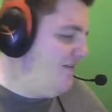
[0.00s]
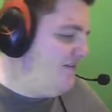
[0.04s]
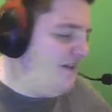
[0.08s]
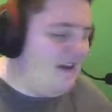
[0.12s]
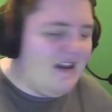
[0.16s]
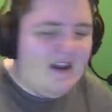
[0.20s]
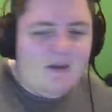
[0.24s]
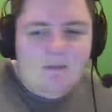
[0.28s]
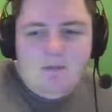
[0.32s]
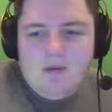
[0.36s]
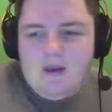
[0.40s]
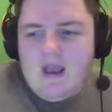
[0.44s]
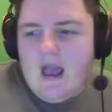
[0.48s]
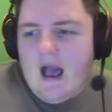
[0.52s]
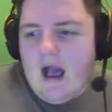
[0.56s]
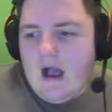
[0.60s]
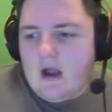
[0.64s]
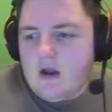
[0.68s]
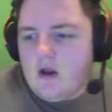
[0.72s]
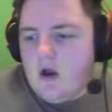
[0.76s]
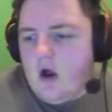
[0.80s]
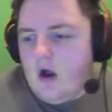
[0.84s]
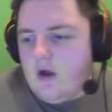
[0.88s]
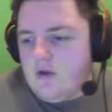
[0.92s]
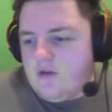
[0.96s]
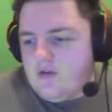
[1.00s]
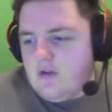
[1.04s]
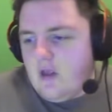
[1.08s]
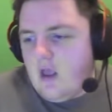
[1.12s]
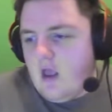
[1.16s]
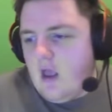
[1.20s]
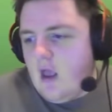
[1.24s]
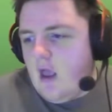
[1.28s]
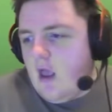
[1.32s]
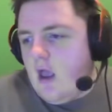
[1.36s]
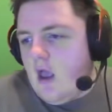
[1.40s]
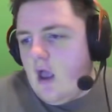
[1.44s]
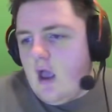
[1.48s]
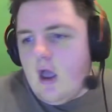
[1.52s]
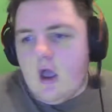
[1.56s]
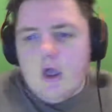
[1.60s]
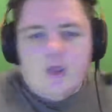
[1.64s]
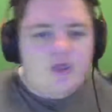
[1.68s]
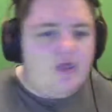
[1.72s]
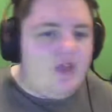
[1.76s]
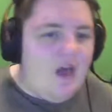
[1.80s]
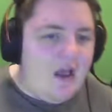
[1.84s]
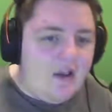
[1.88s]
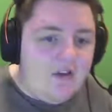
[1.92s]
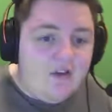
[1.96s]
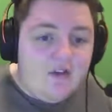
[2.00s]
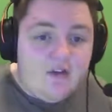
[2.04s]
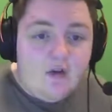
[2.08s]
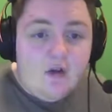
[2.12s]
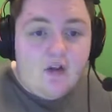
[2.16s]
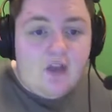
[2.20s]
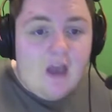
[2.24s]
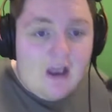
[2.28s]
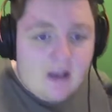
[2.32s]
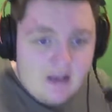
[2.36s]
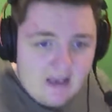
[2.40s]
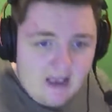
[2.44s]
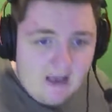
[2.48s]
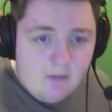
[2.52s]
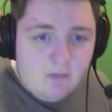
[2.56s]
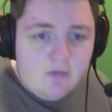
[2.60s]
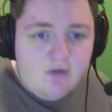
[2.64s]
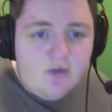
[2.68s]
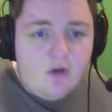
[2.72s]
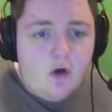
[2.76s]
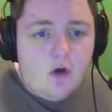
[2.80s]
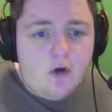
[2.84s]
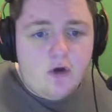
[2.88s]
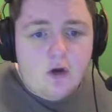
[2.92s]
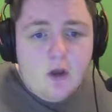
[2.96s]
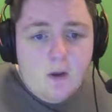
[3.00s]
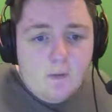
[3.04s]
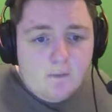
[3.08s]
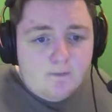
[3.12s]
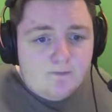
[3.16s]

Olympiacos. That game's done.